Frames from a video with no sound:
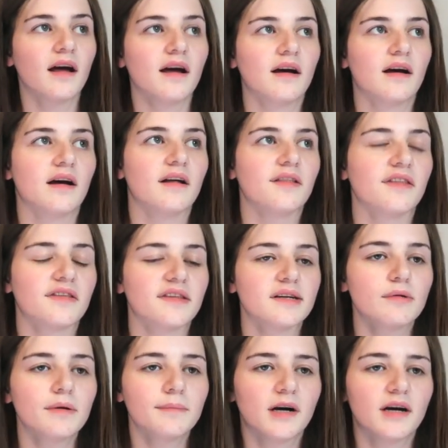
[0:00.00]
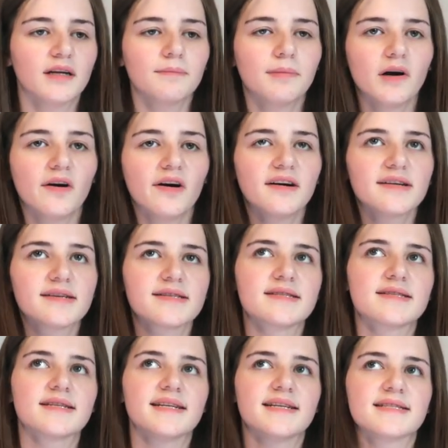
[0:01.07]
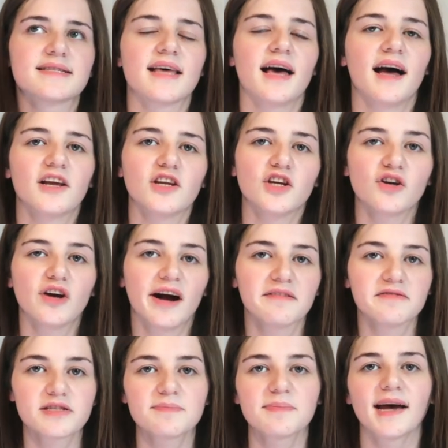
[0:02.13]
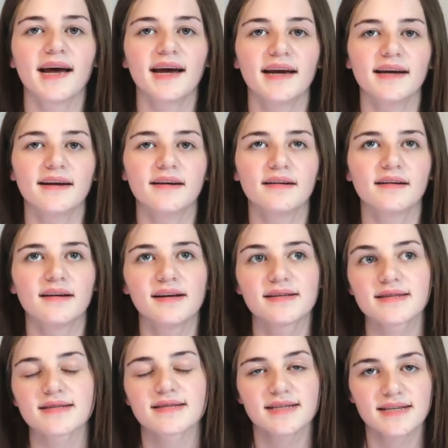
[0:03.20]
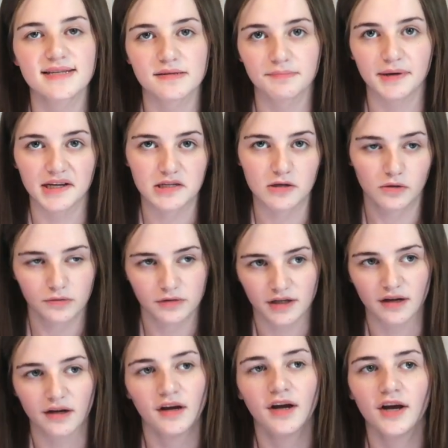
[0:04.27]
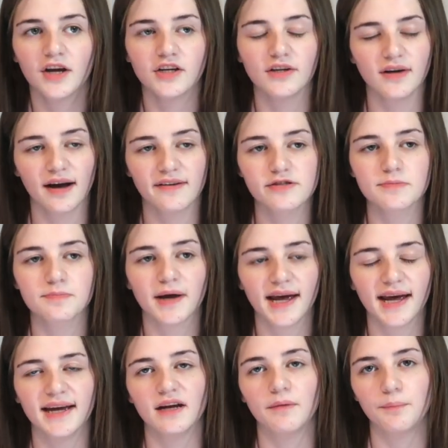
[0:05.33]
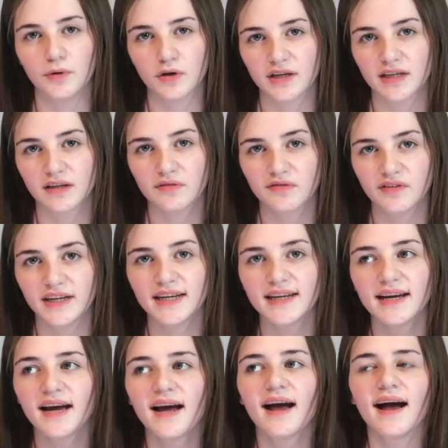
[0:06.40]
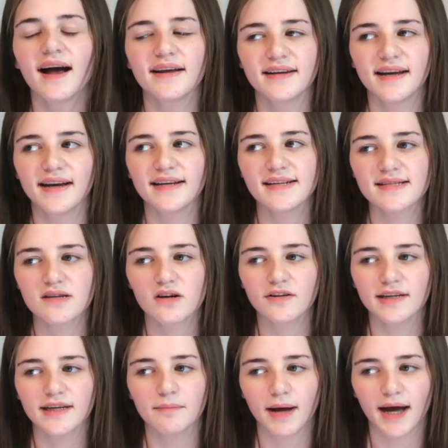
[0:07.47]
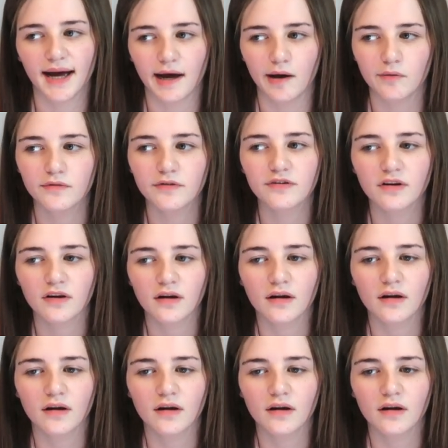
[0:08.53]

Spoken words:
The thing with Merlin parks is that you have to pay, as a season pass holder, you have to pay a booking fee, and yeah, it is only £1.